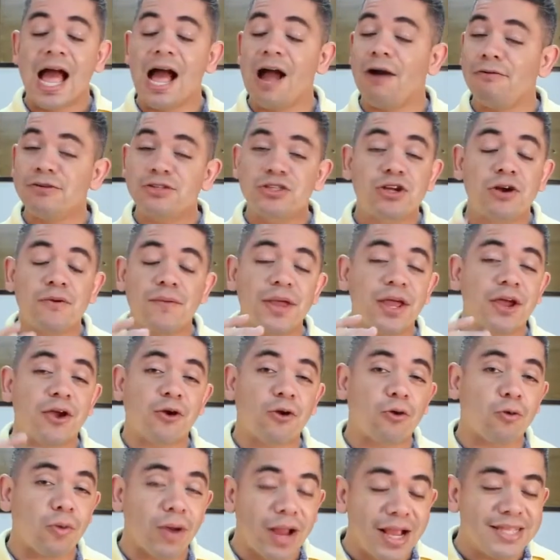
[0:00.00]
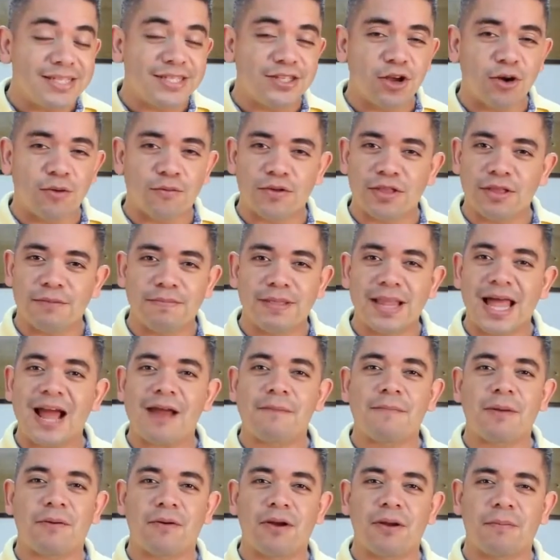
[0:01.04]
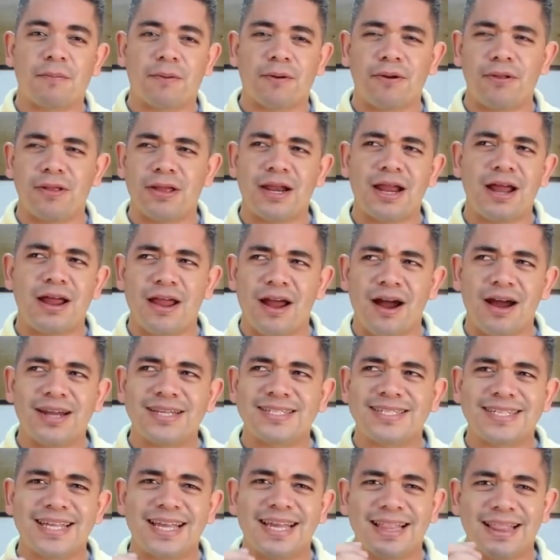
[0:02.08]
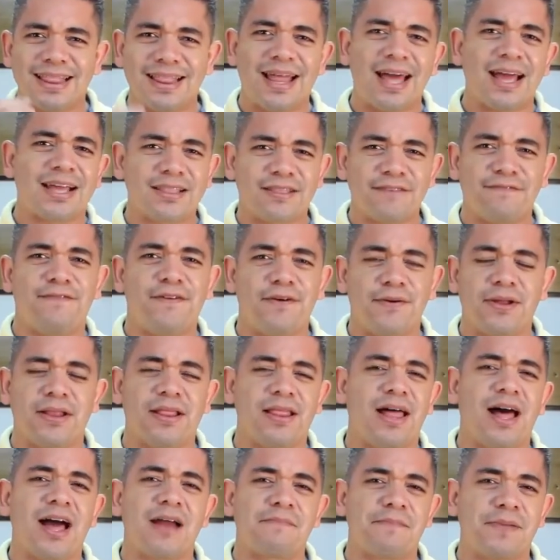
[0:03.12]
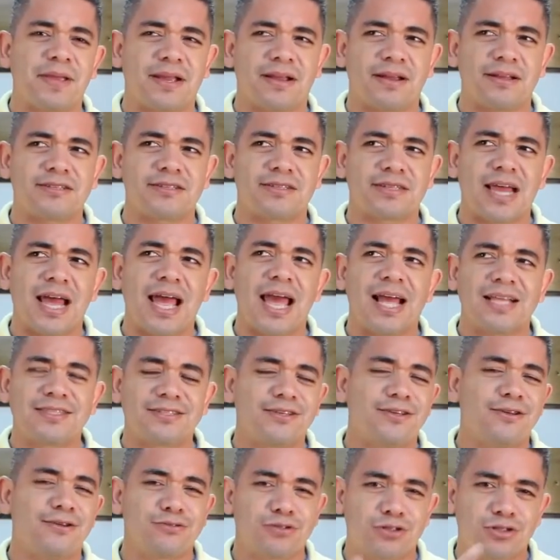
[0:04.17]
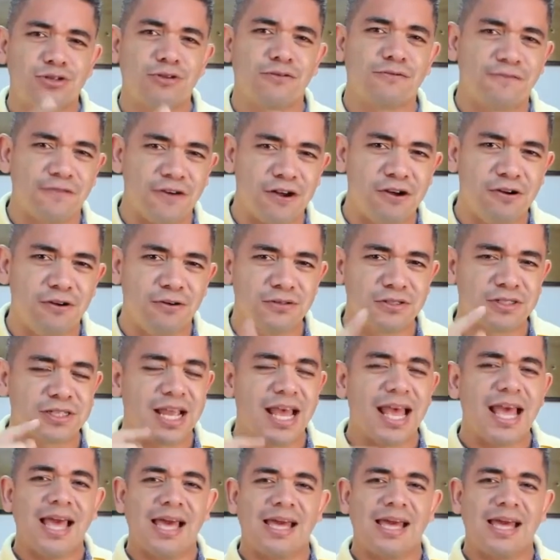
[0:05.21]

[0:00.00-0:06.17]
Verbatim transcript: I was going crazy over the BlackBerry Pro, and I honestly liked the phone a lot because I had to use two phones,